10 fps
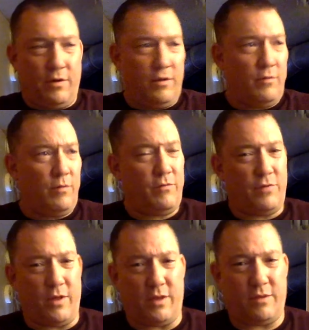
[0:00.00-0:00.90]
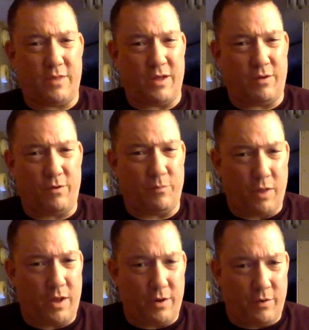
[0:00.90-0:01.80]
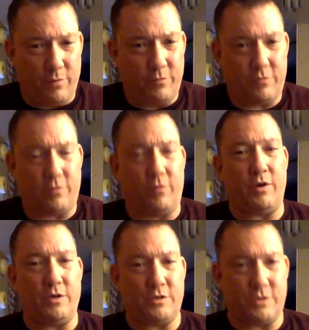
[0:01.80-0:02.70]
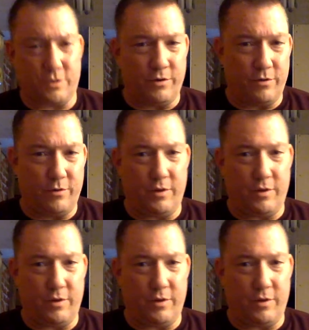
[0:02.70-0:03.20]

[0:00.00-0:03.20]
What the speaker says: I wonder if that whole blood home story is true,